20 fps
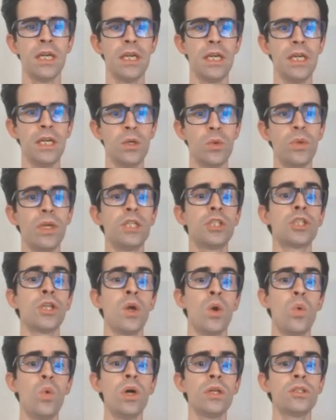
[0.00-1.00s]
in which
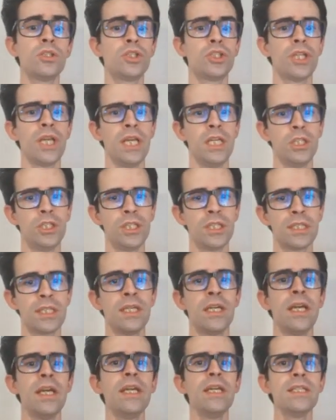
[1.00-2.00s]
what changes
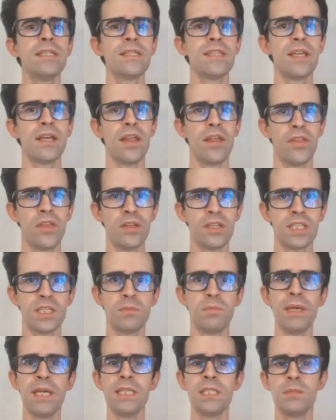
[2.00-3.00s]
is the
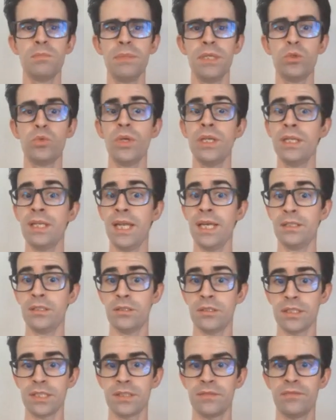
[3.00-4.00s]
space between
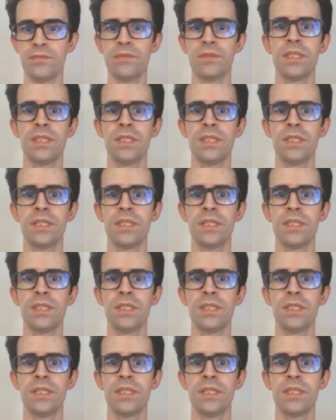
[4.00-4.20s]
letters,